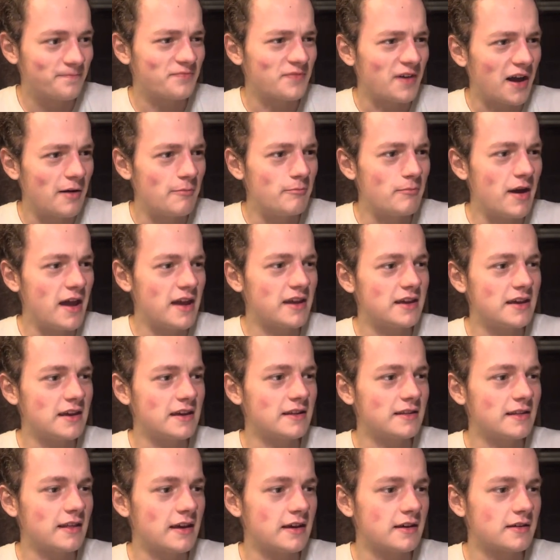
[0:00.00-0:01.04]
I'm
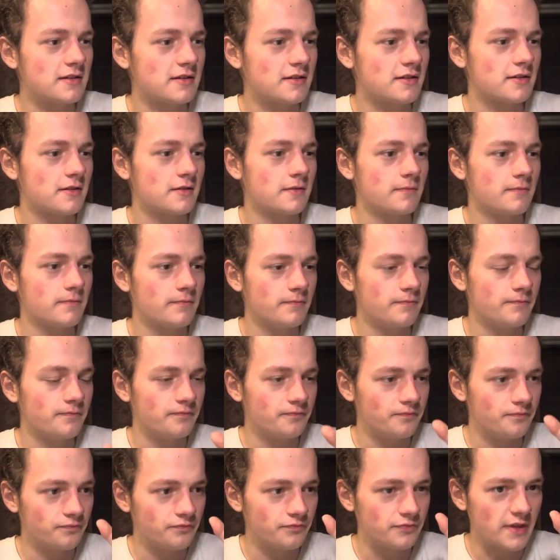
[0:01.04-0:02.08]
making this
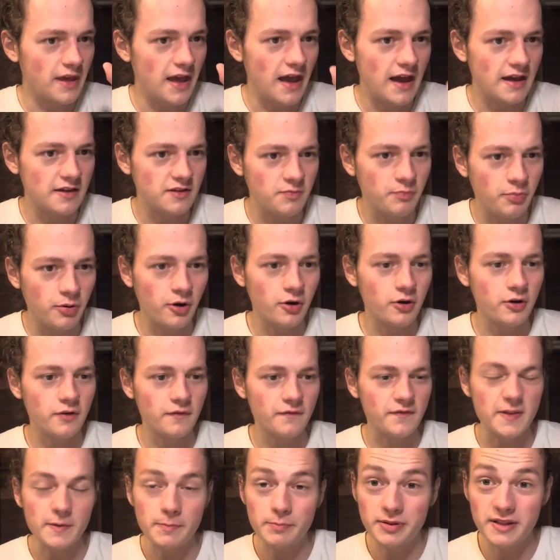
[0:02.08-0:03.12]
as part
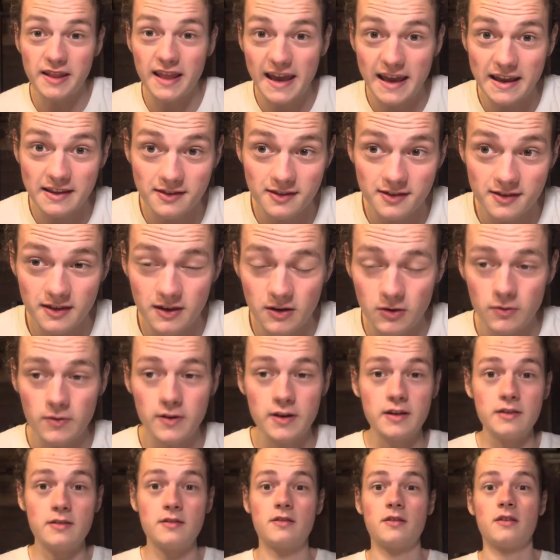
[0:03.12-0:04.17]
of the plant
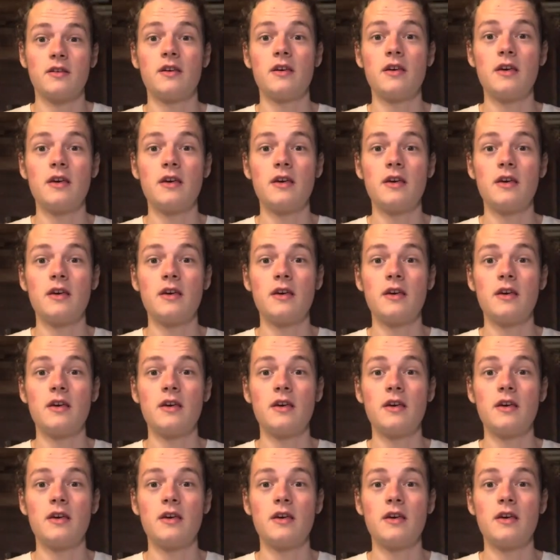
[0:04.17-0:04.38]
series